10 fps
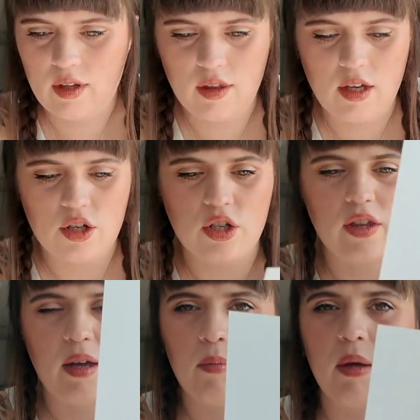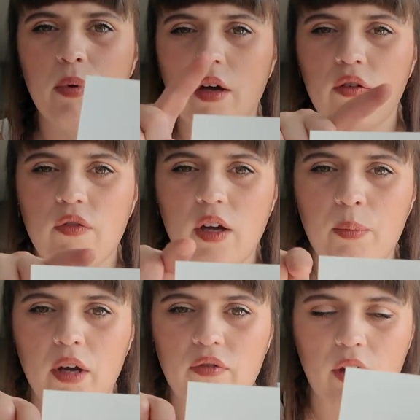this should then be a
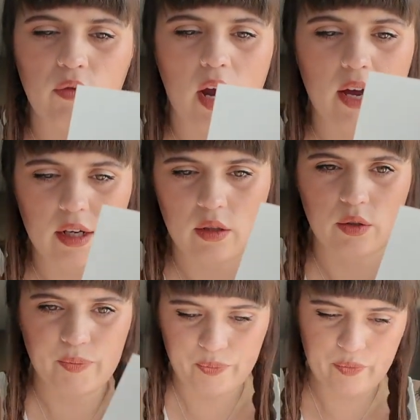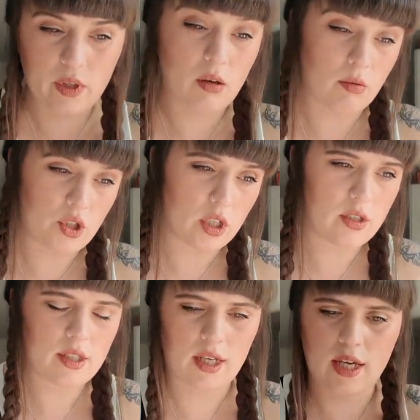perfect right angle, which it
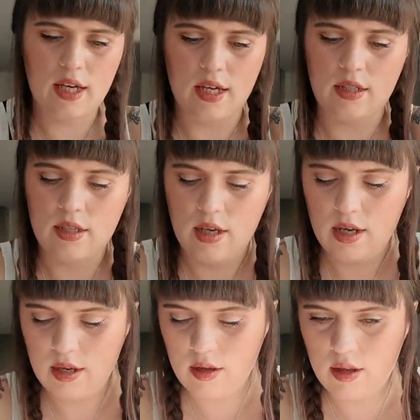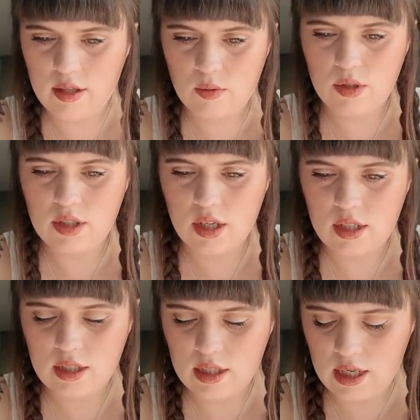looks like it is. Now this one
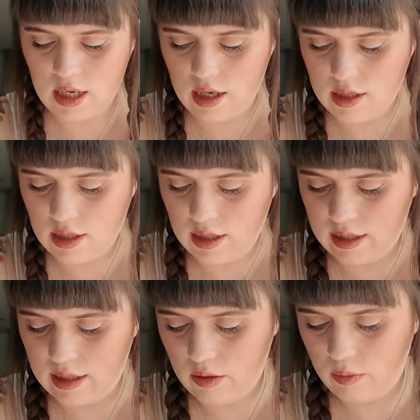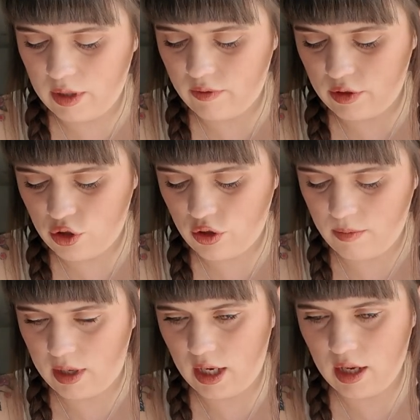does need a little bit of a
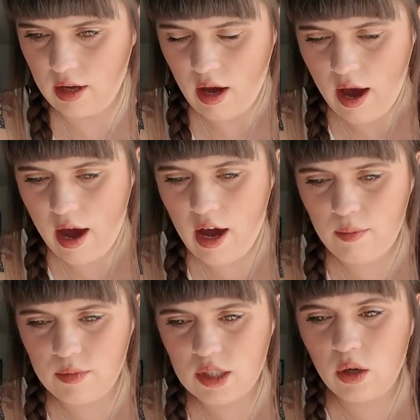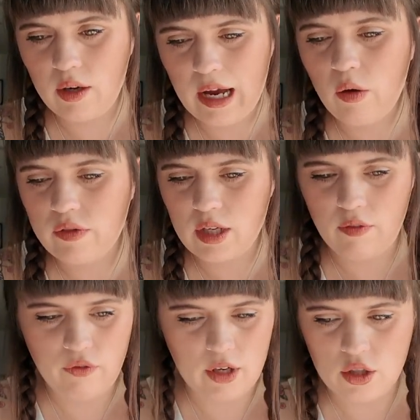trimming. So now obviously
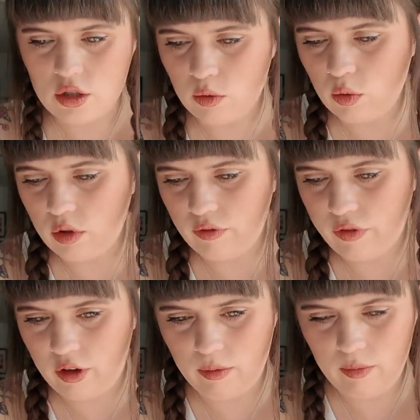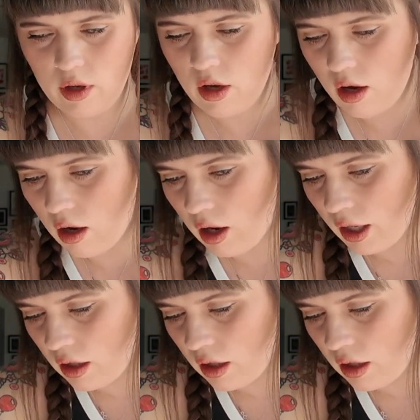I've finished all of them. I